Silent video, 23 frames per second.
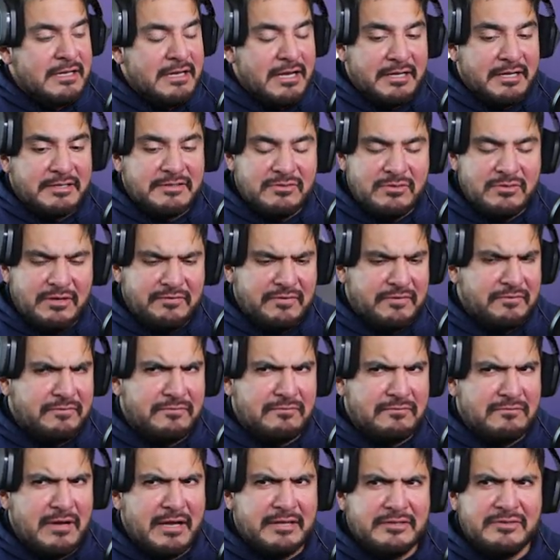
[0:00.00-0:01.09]
I do have a
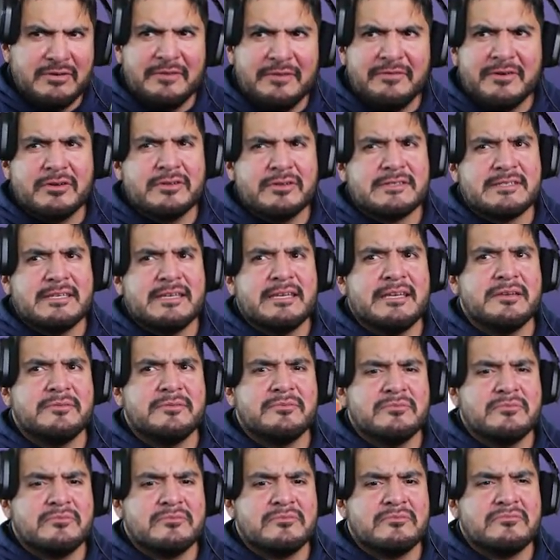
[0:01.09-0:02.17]
I do have a good
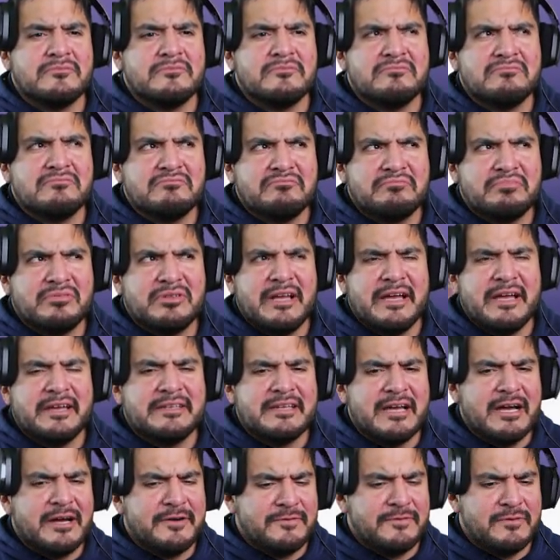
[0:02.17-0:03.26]
team planned
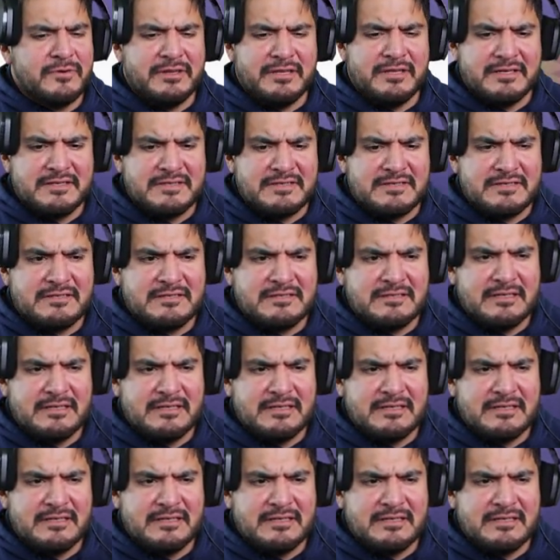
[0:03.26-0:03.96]
out for this.